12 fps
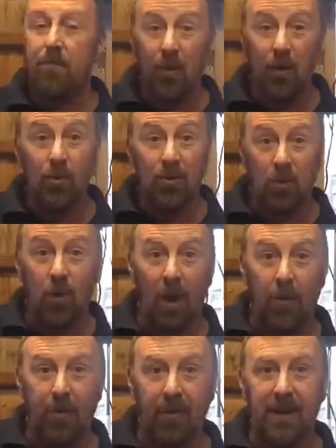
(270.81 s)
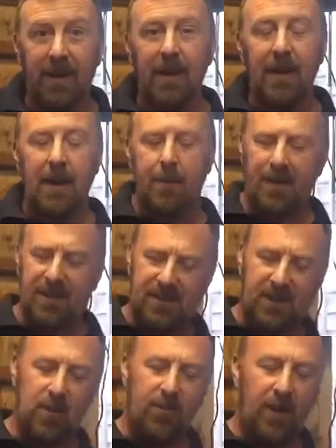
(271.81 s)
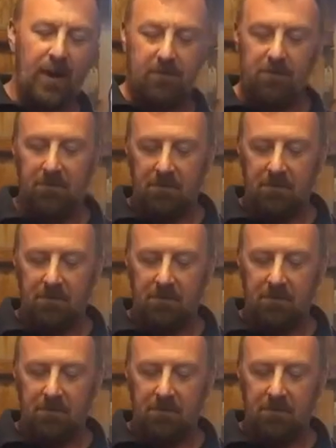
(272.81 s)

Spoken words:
Blue was quite pretty, but silver,